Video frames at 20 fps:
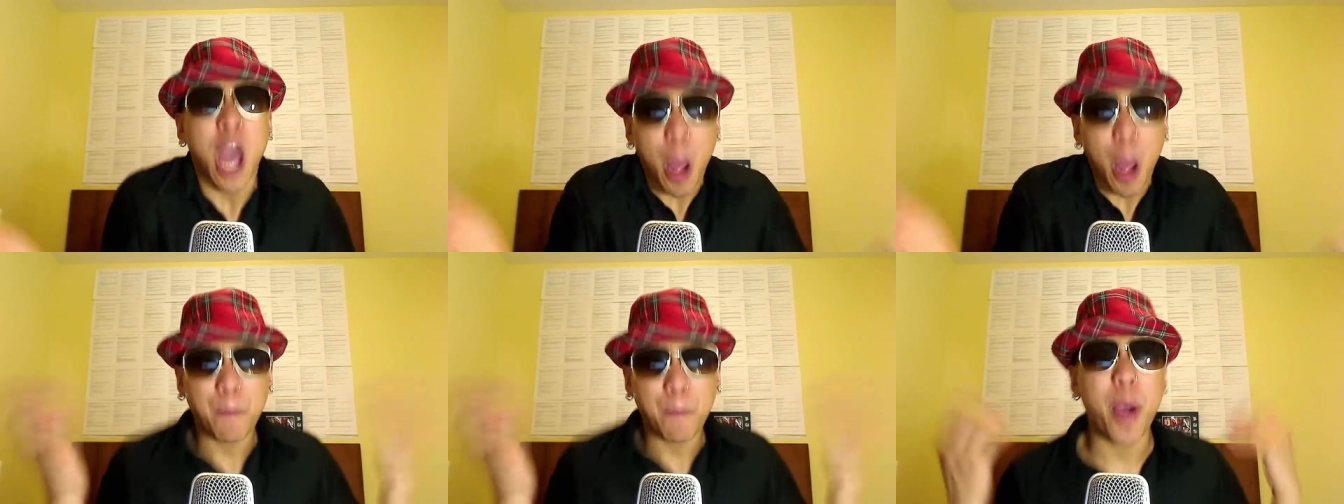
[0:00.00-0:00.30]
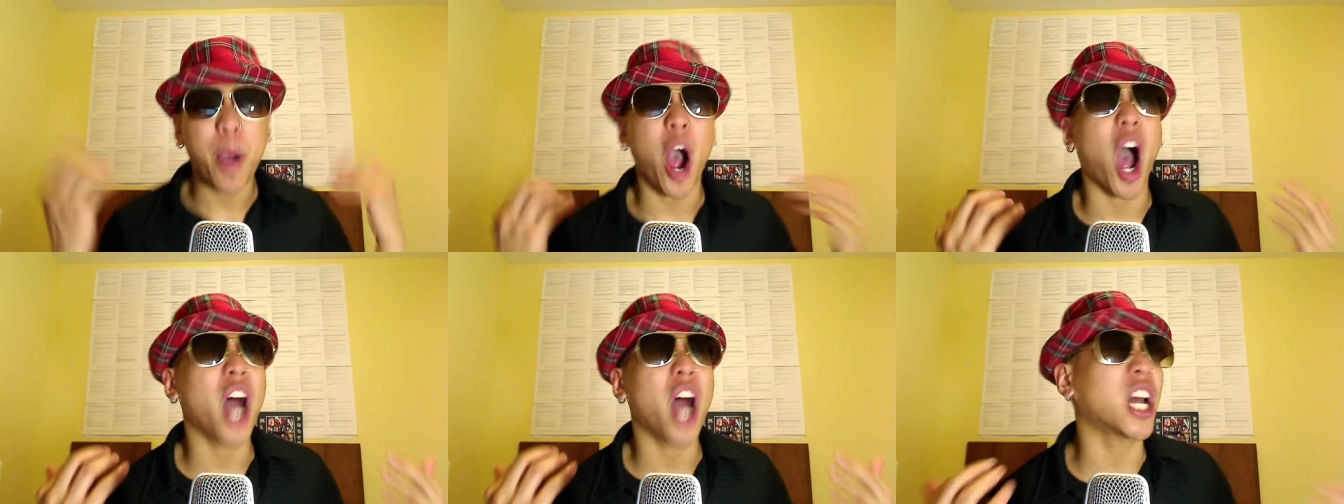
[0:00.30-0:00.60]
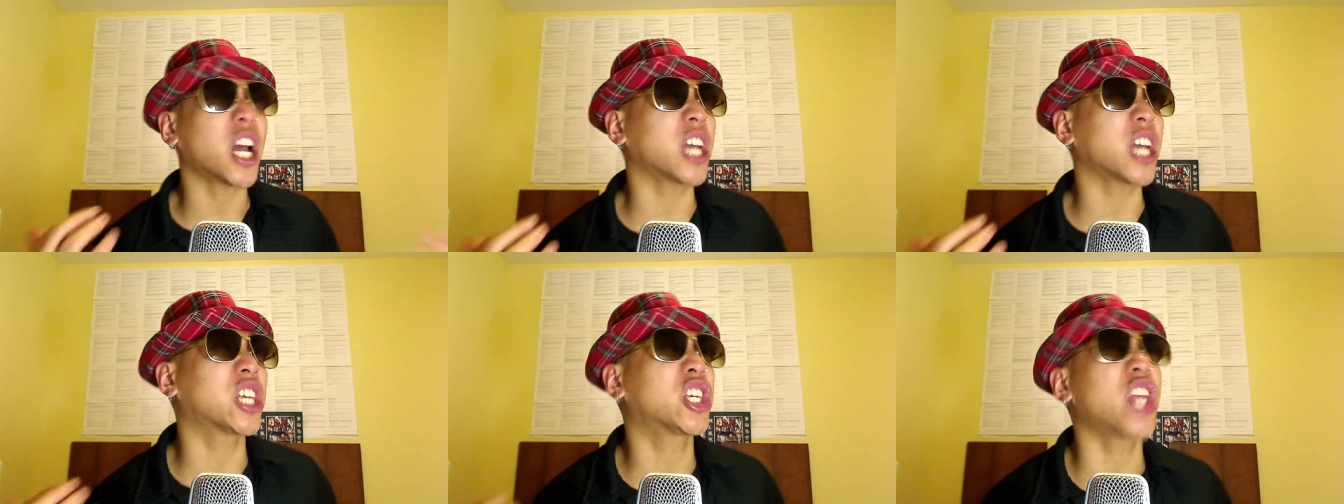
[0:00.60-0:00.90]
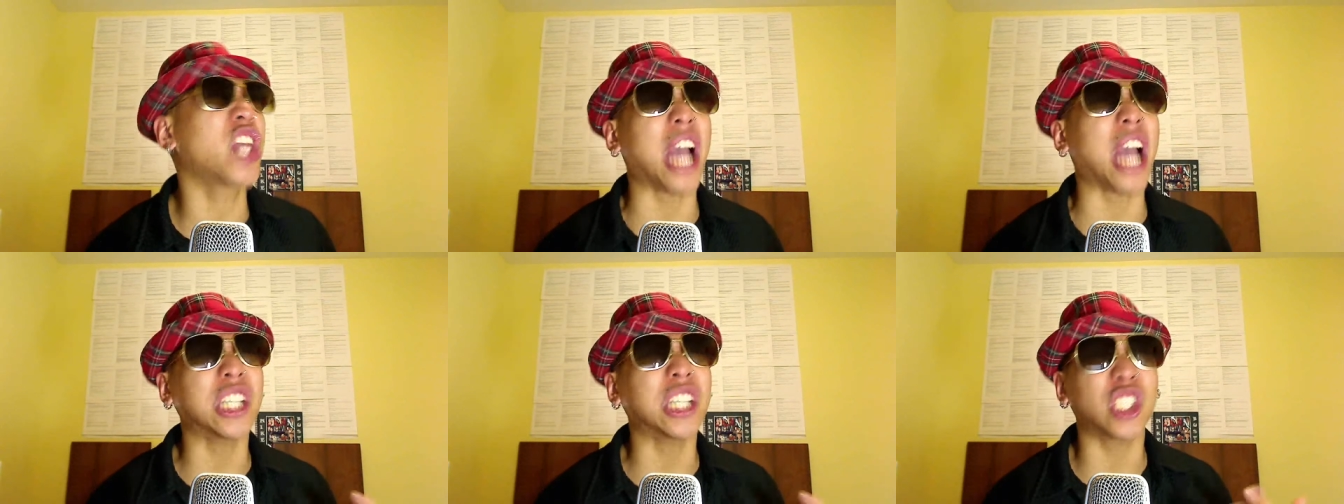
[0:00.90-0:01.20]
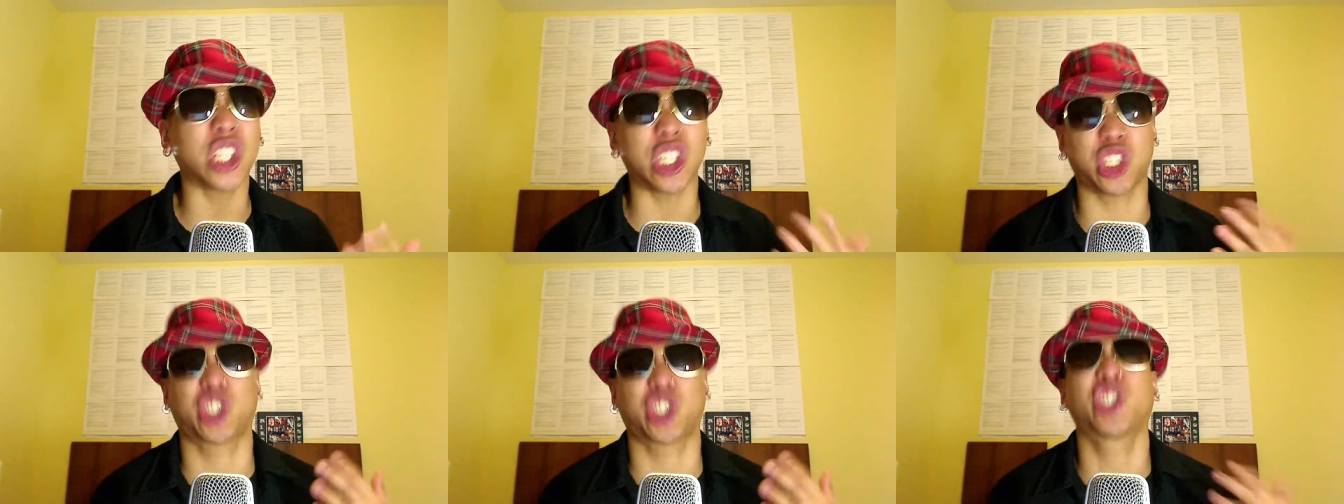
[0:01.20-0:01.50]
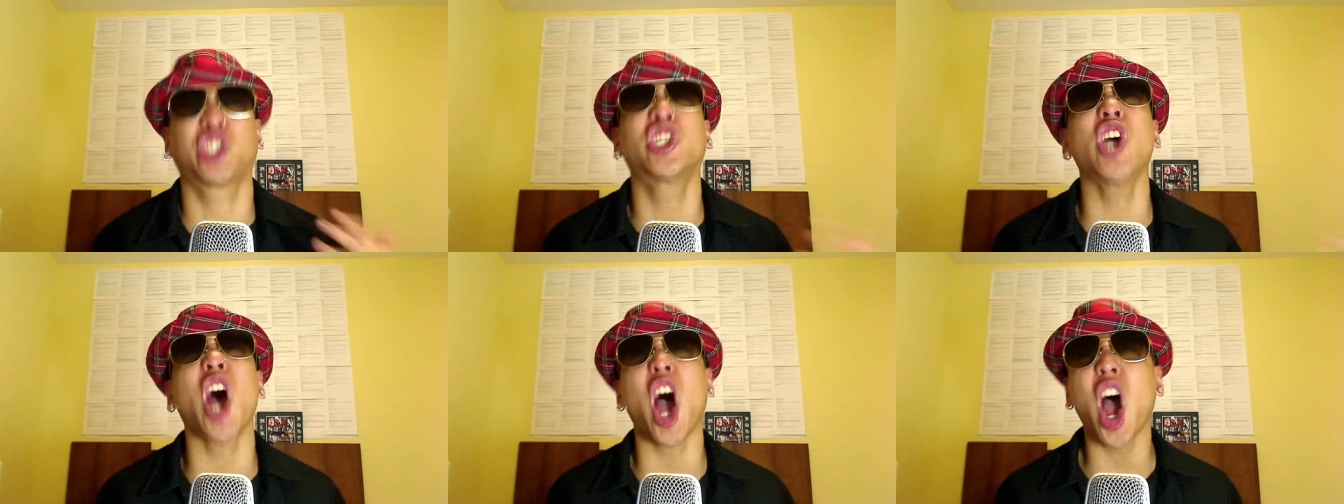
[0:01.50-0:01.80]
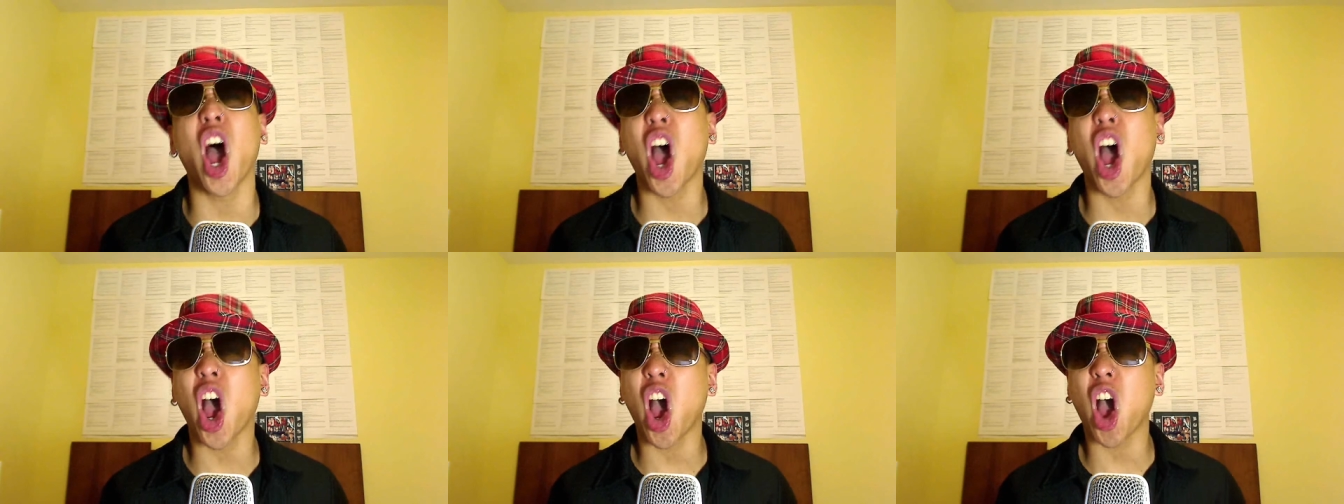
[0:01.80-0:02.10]
but I guess it
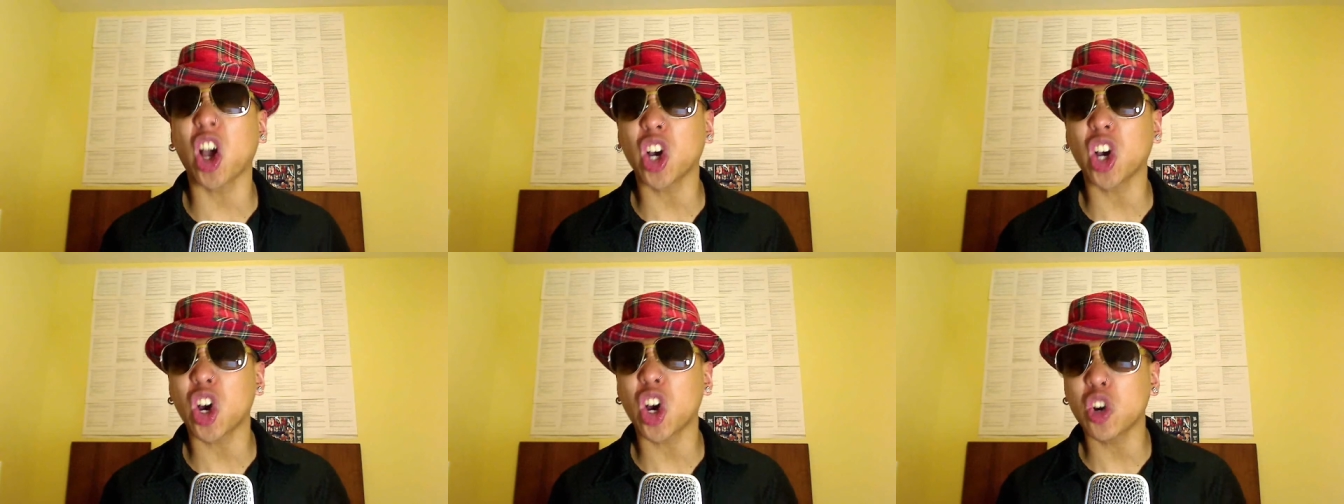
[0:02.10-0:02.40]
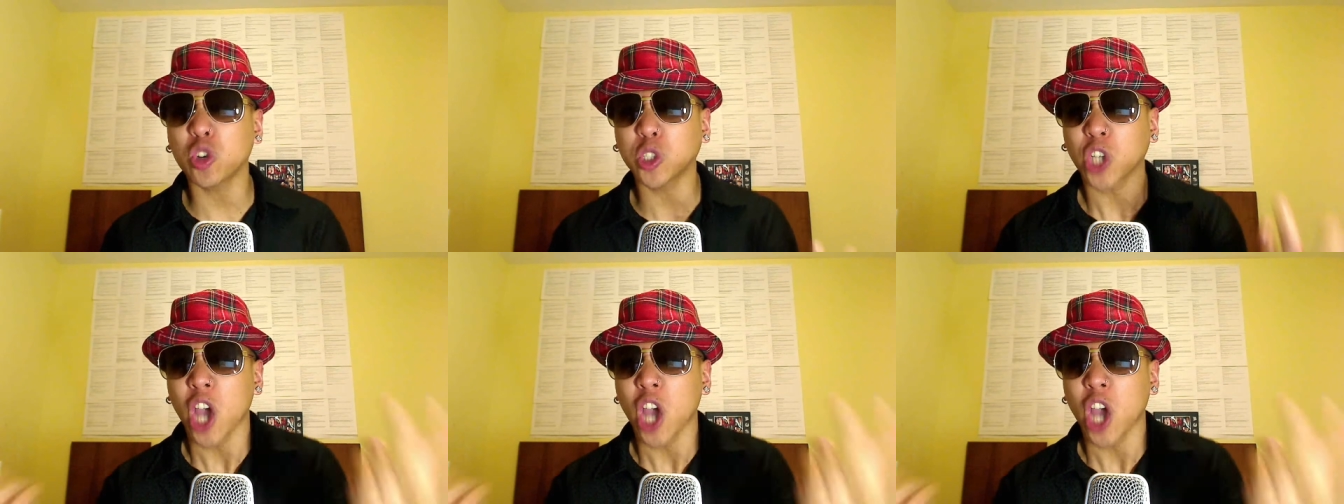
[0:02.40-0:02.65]
shows